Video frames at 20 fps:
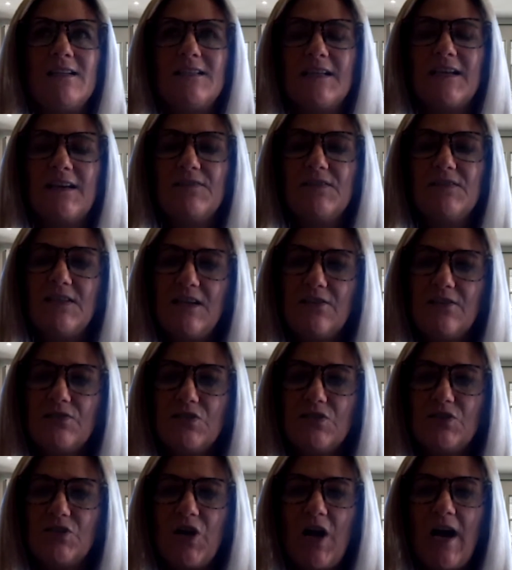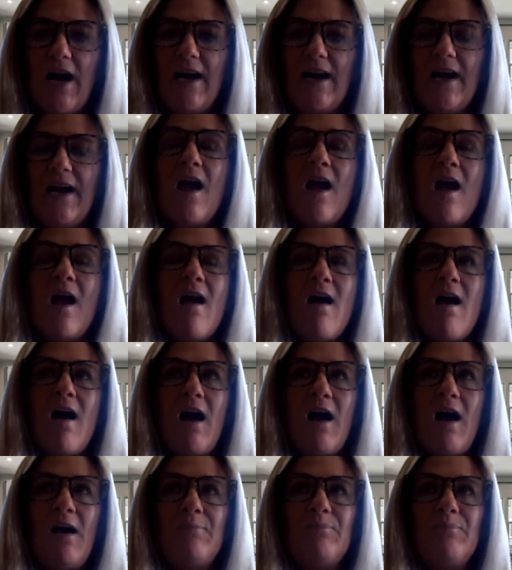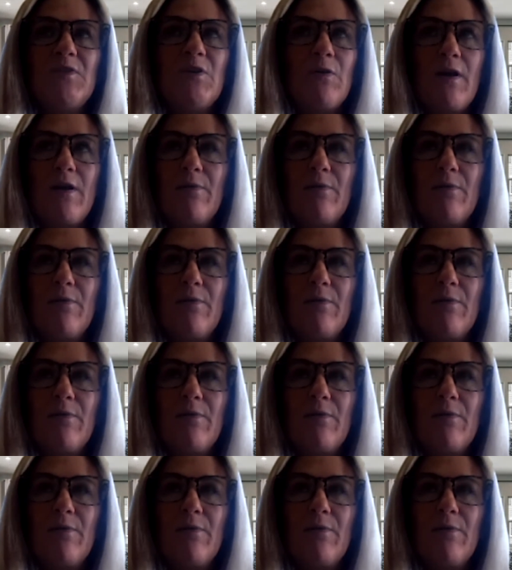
like to give sales a try, you're